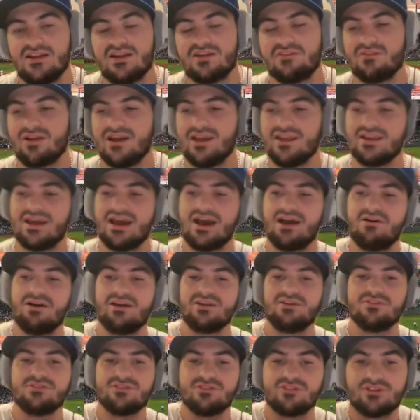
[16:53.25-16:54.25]
Right now, I
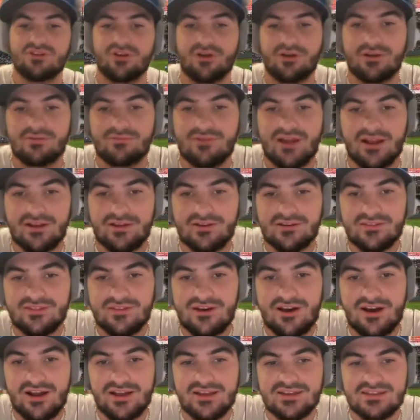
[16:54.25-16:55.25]
don't know the current record in
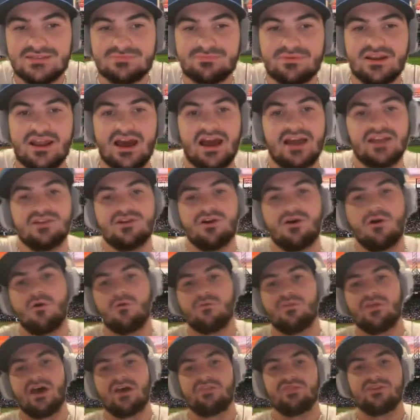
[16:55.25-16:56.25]
August, but I know
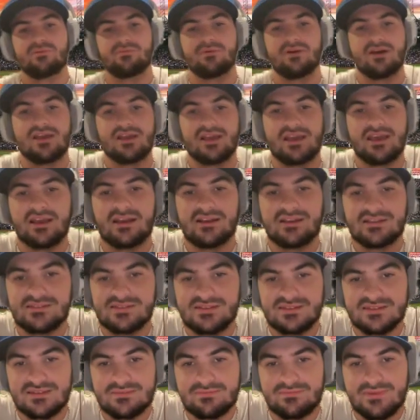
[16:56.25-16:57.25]
that they're playing
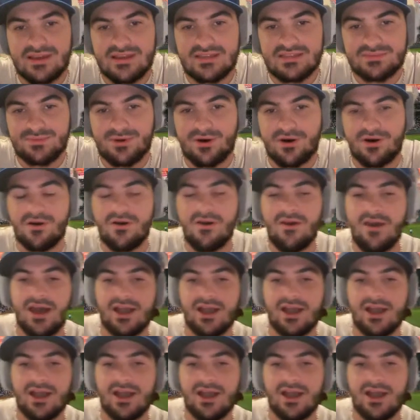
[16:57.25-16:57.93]
inconsistent baseball.